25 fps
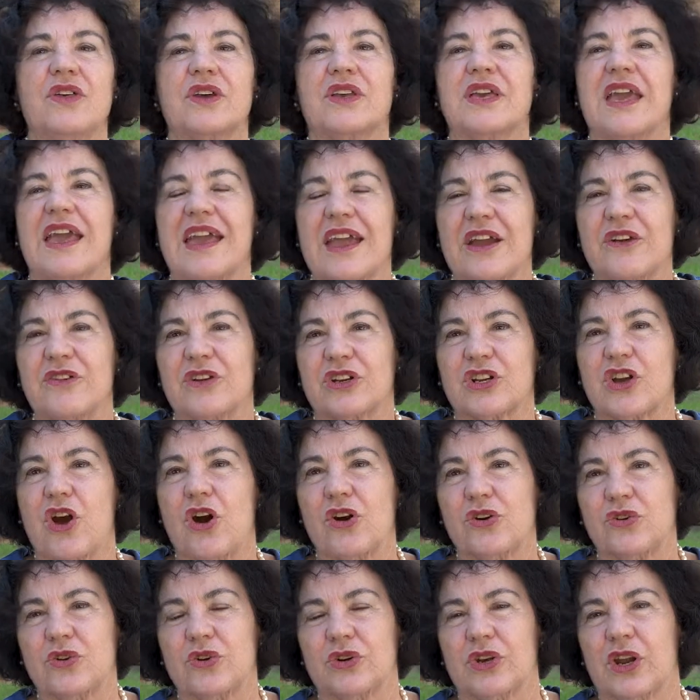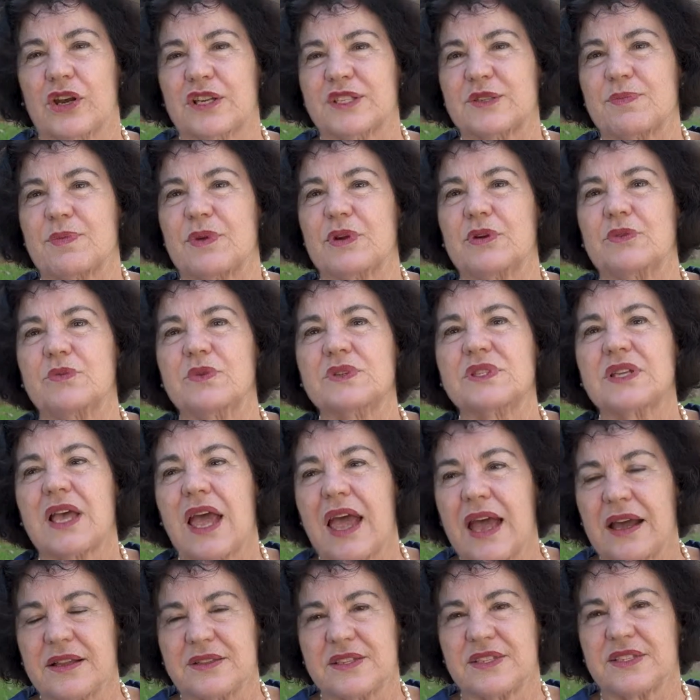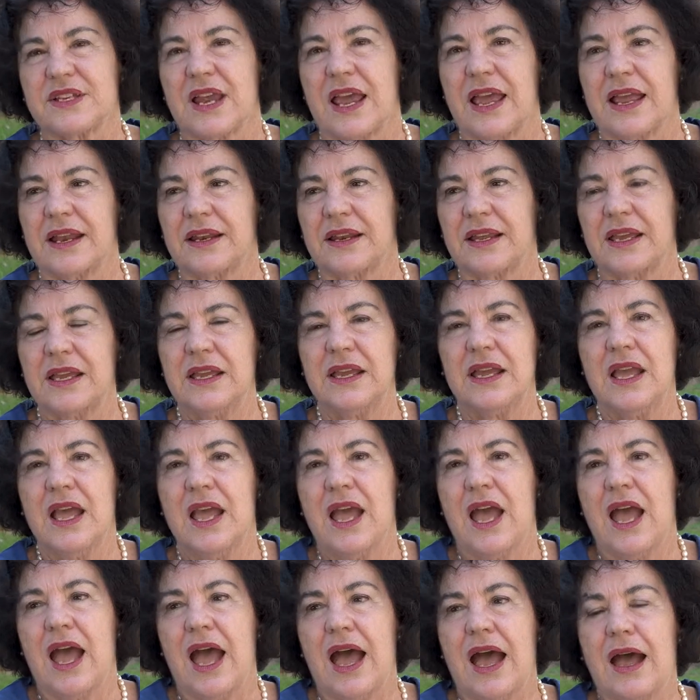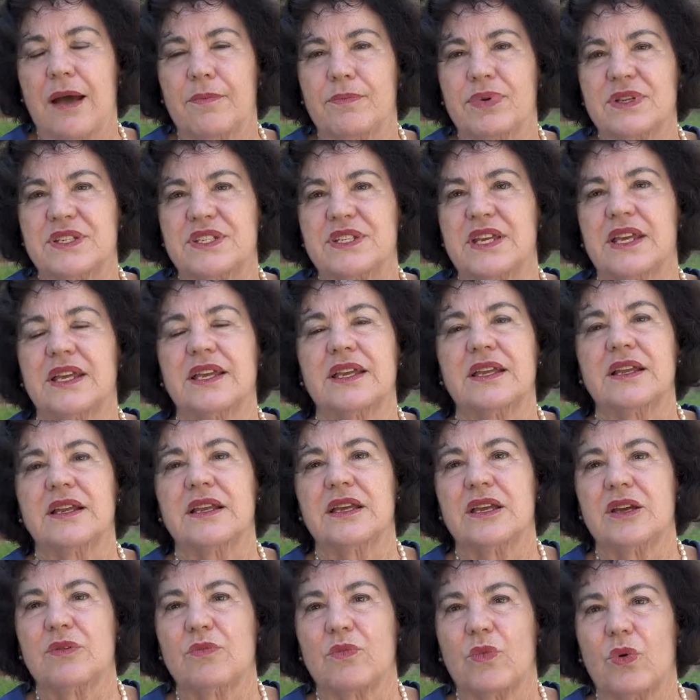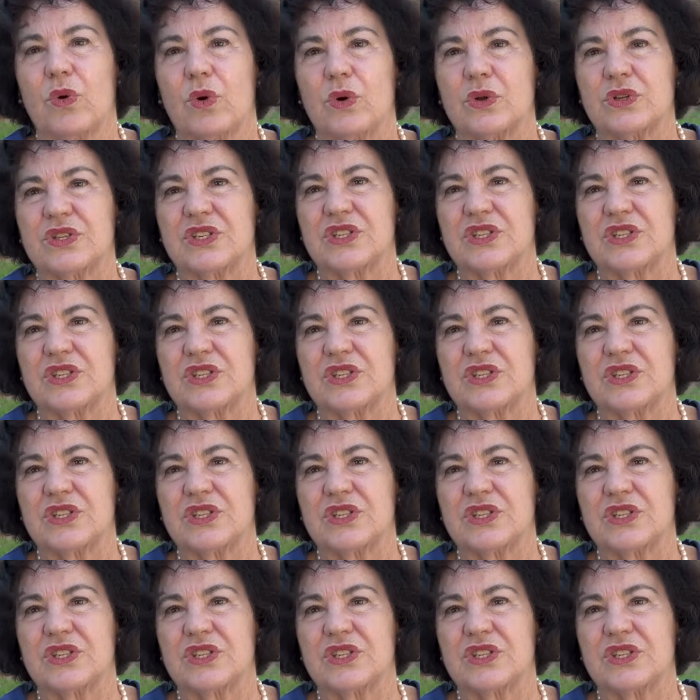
The care at Concord Hospital was outstanding, particularly in Ward